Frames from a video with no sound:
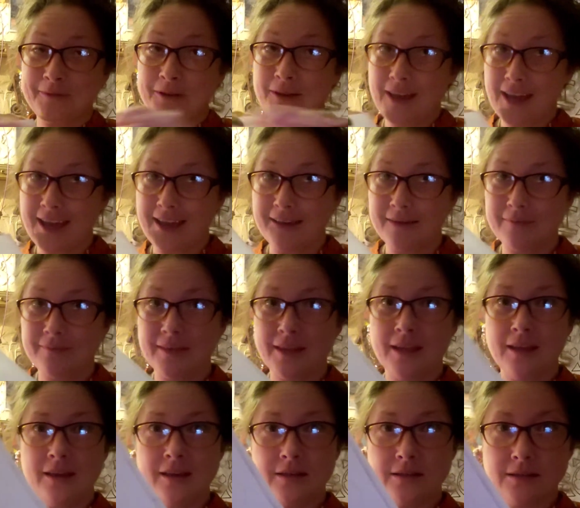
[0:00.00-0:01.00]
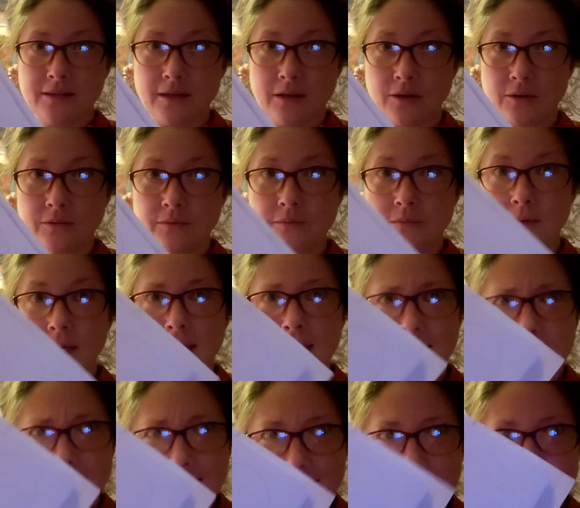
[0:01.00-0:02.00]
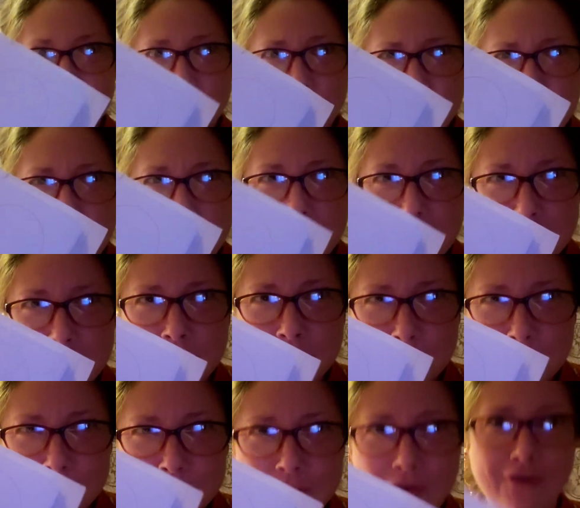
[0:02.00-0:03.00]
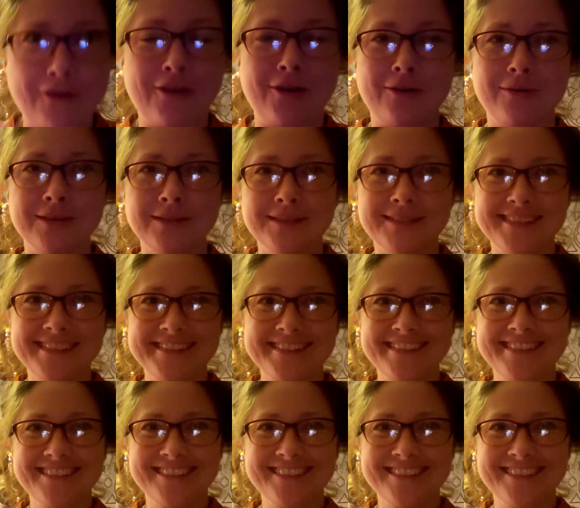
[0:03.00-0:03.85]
Okay, so get quite a few circles.